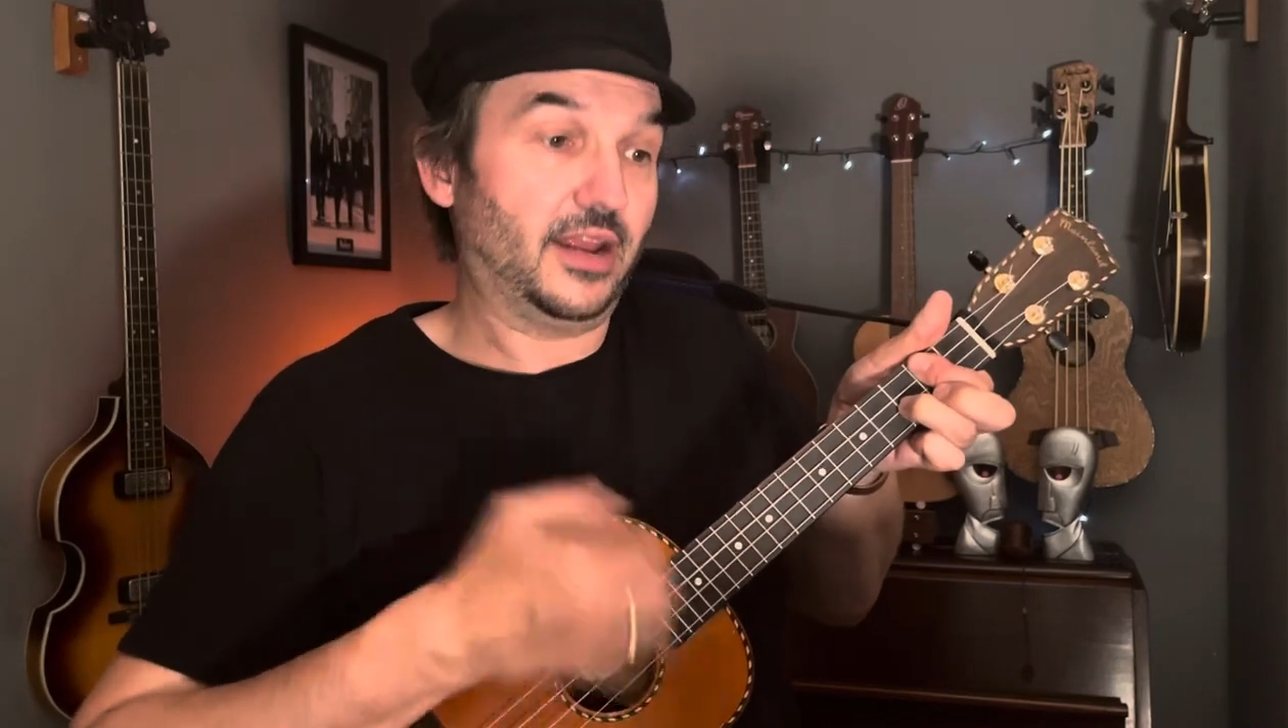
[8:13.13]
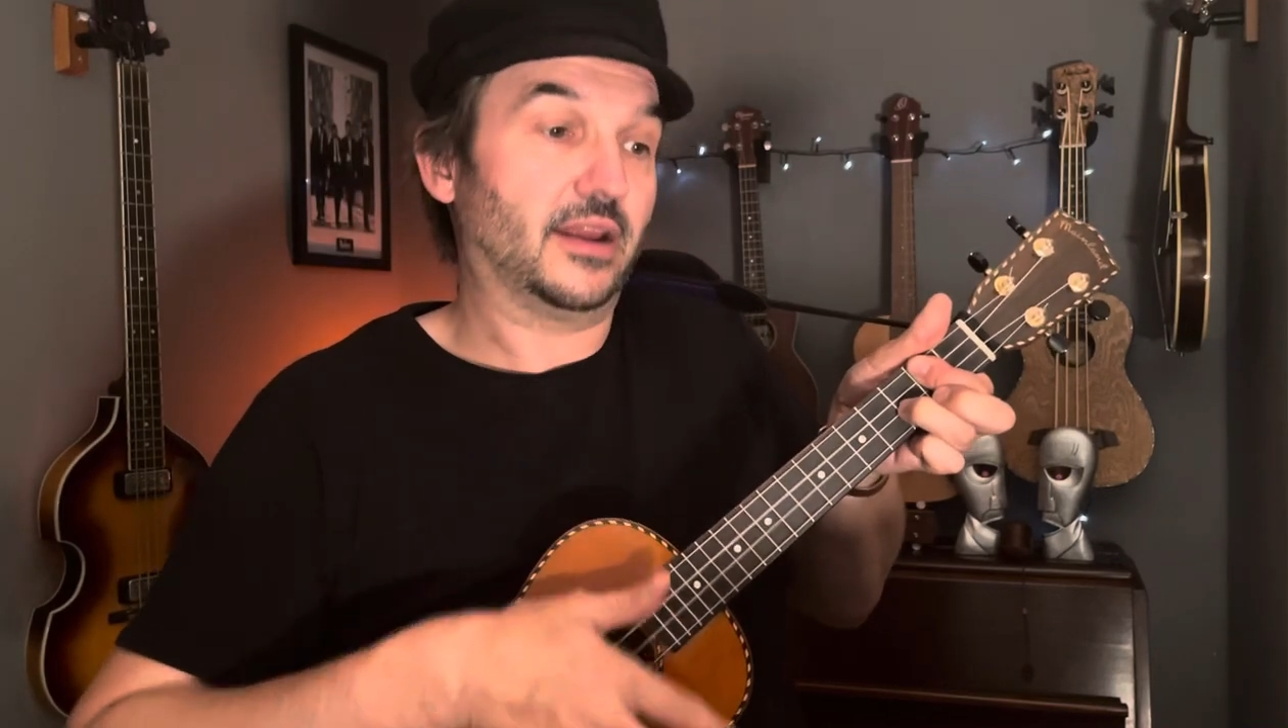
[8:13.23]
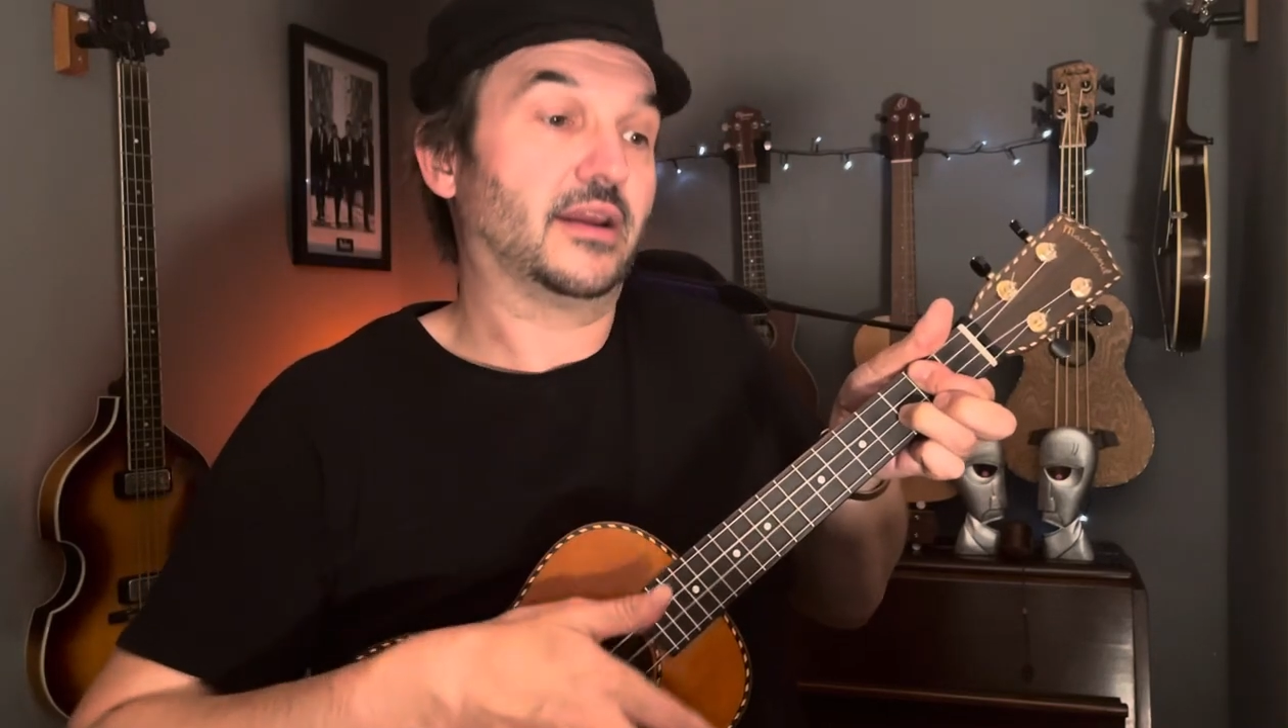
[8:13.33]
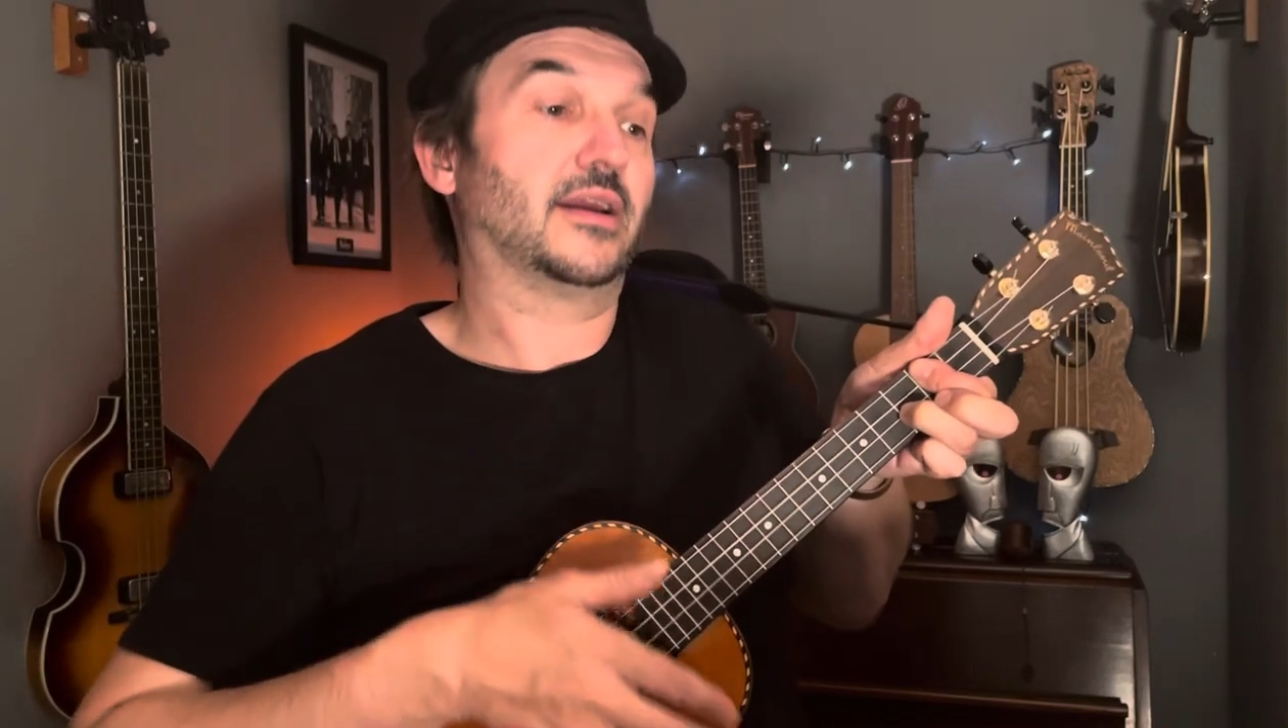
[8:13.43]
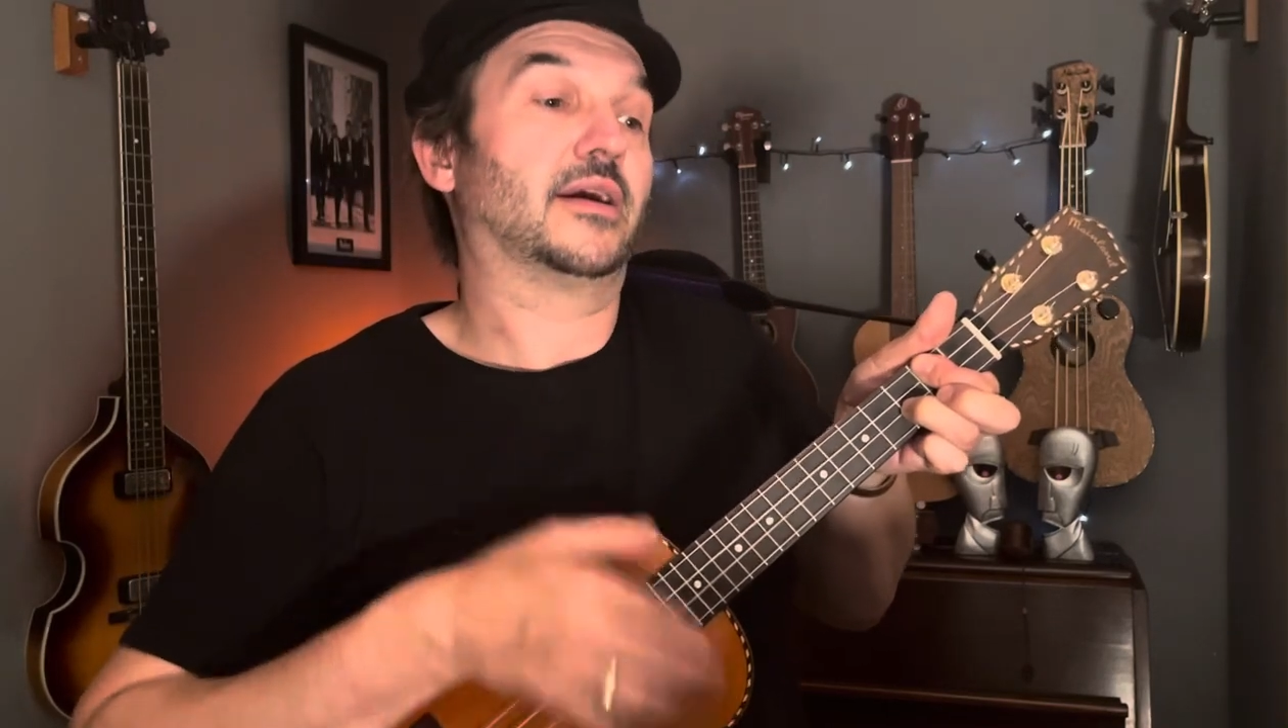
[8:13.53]

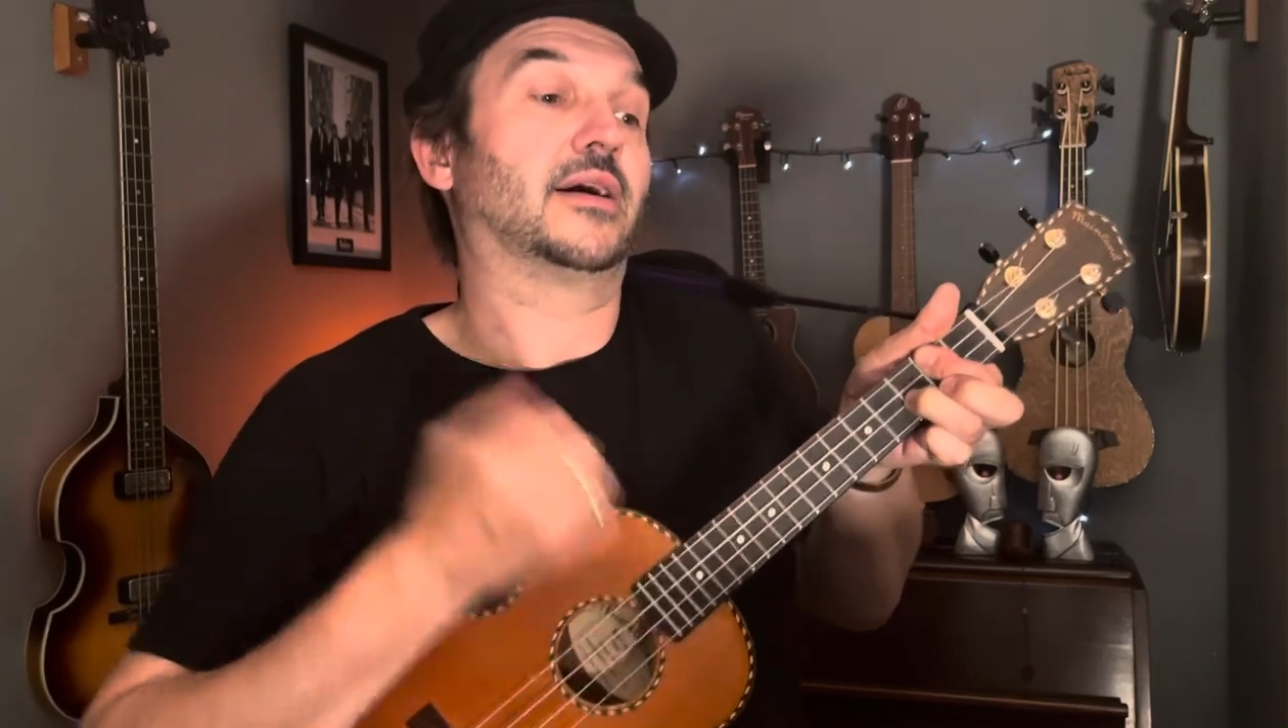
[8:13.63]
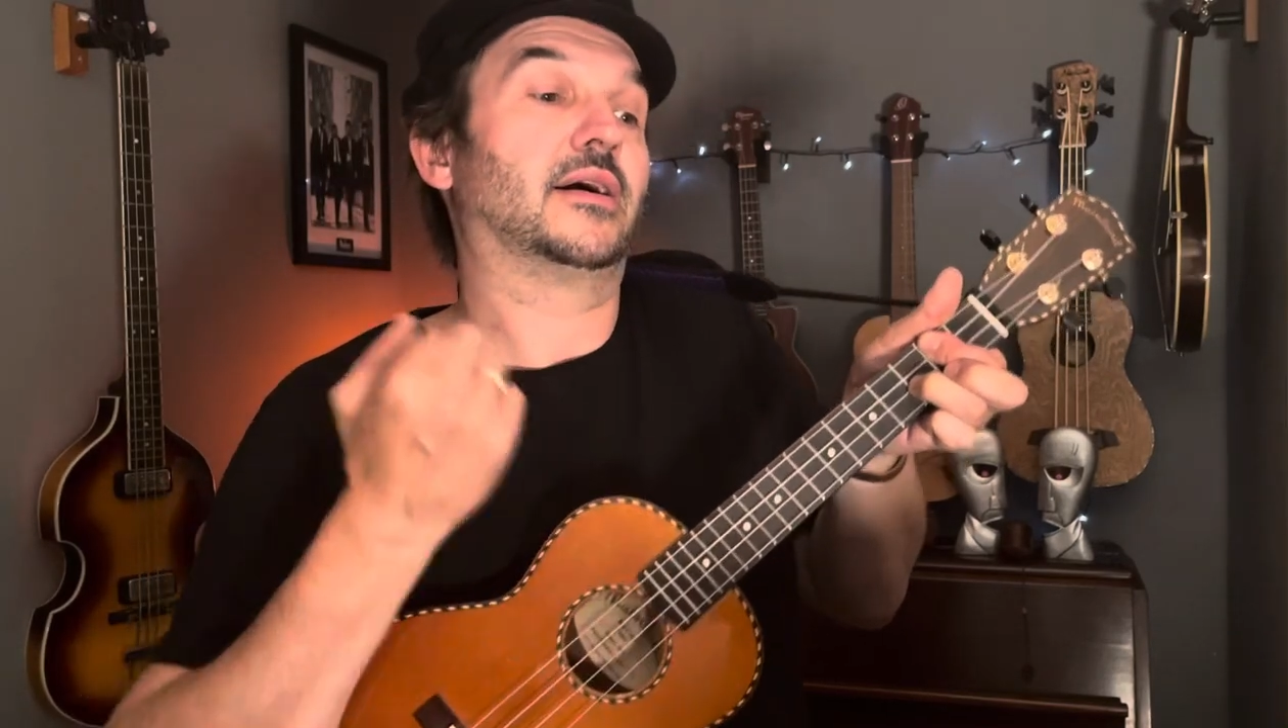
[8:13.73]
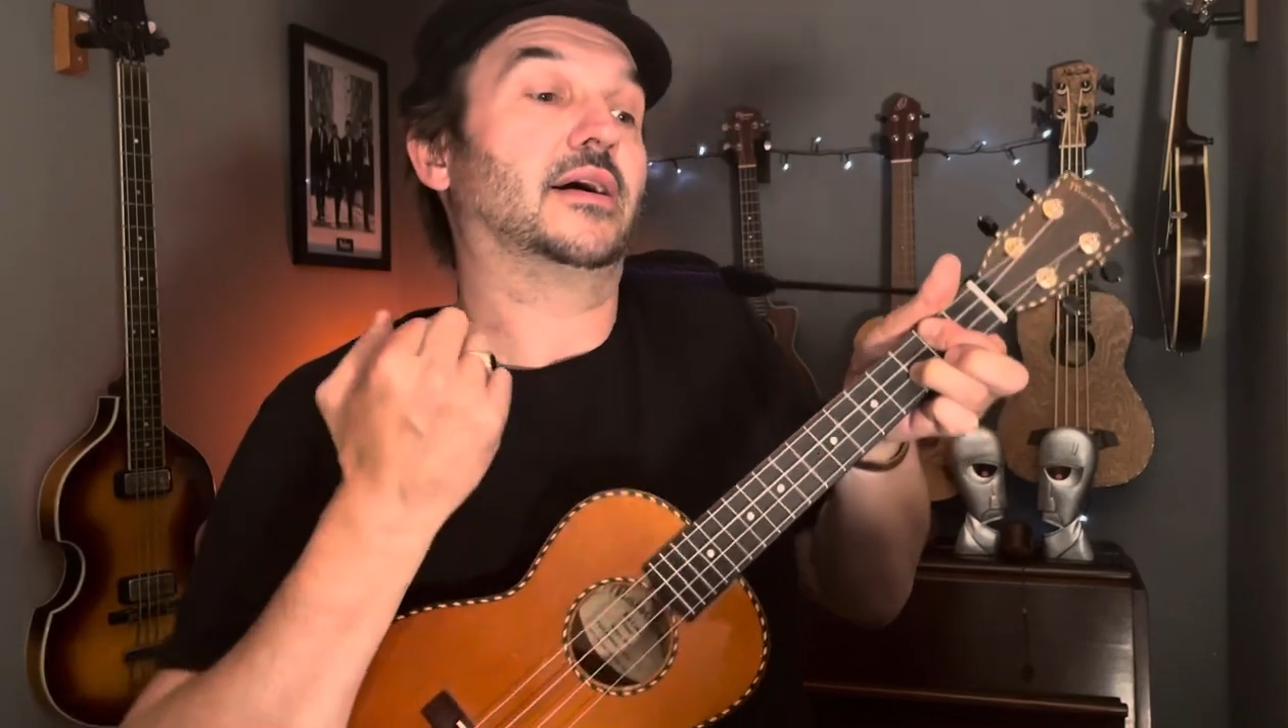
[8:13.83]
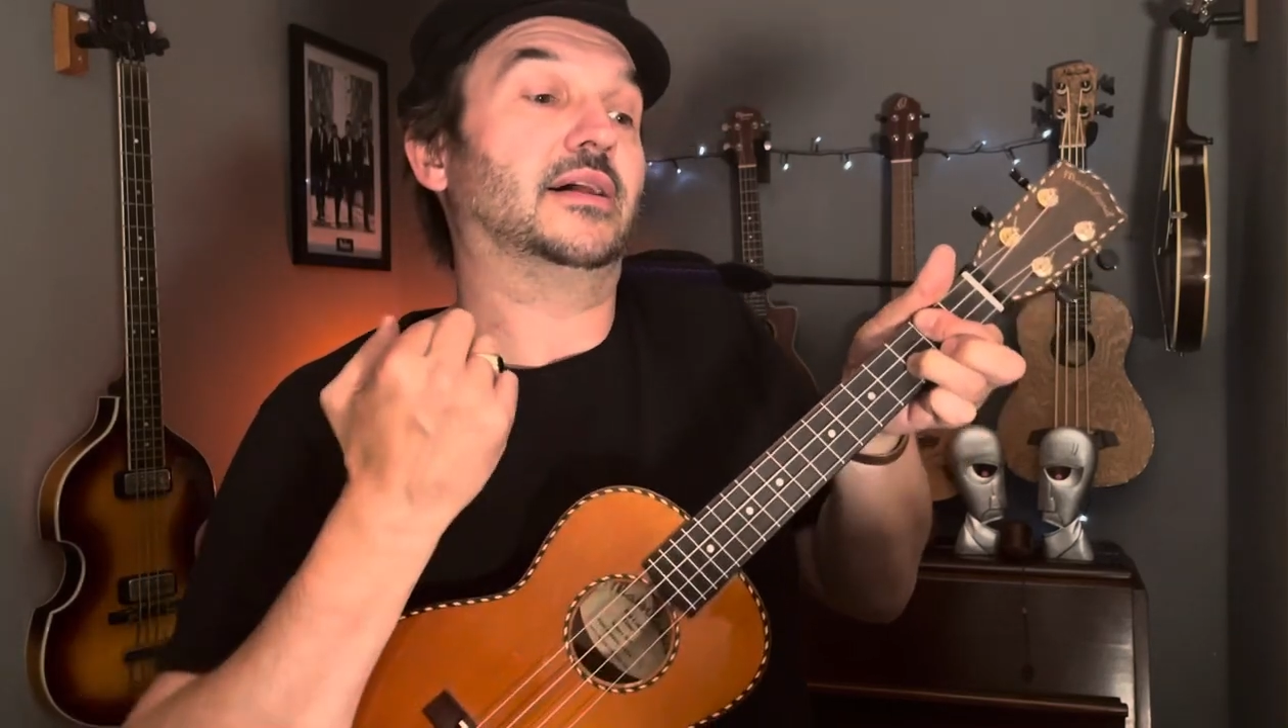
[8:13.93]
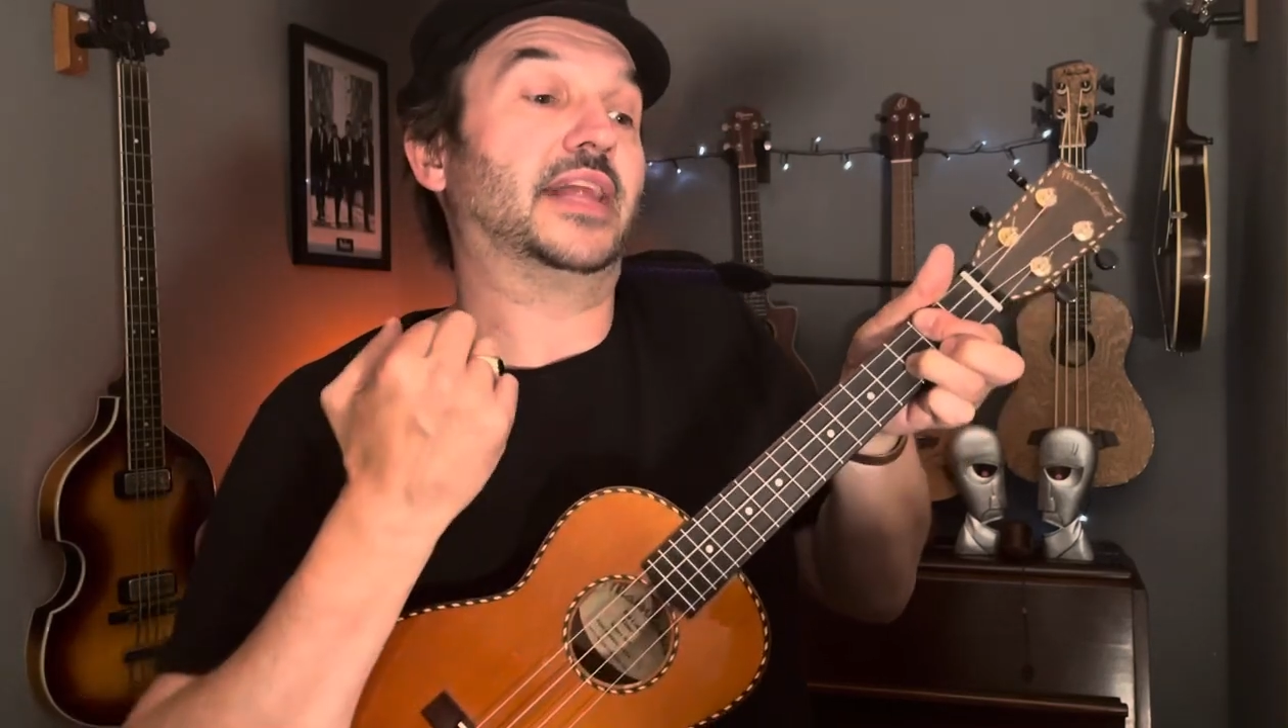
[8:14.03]

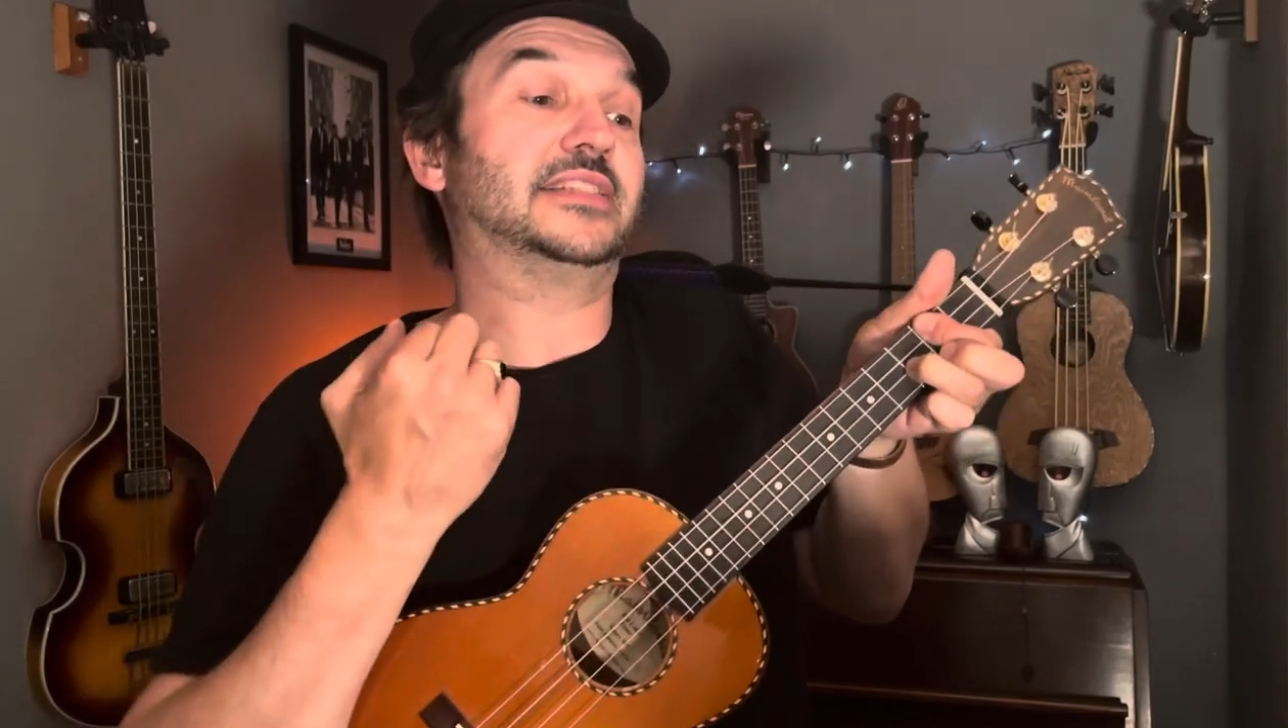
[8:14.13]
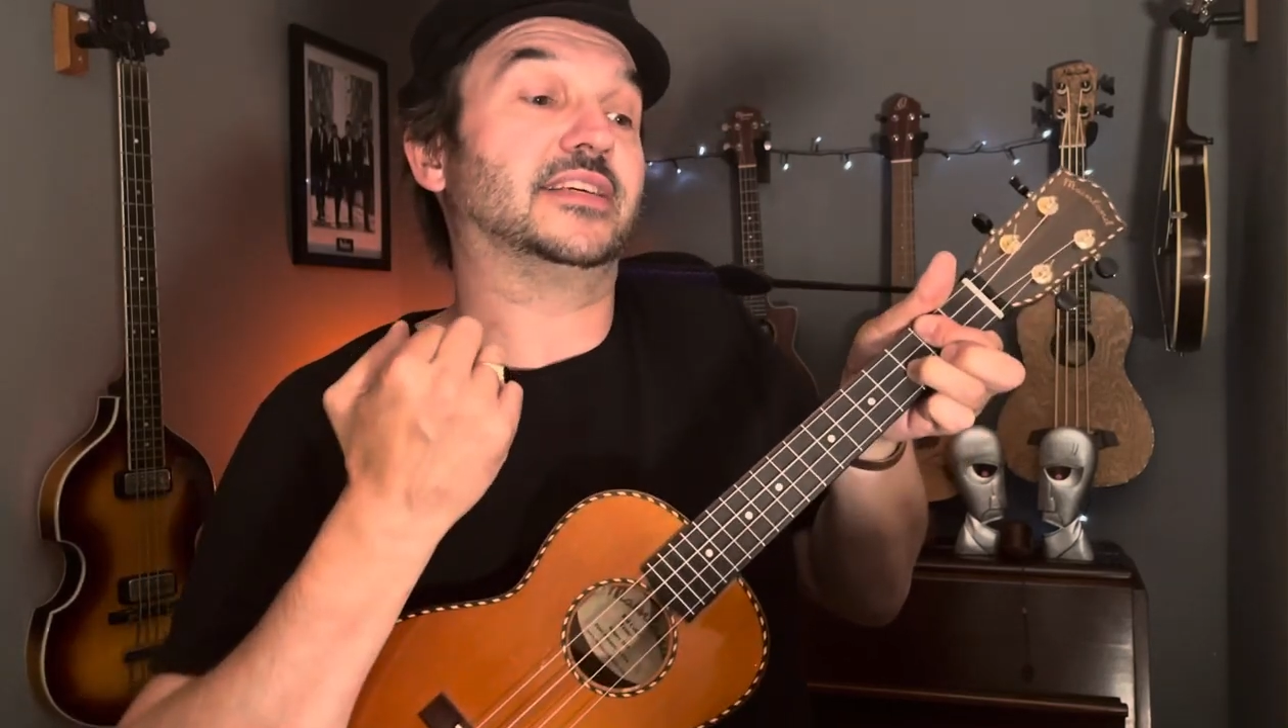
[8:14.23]
then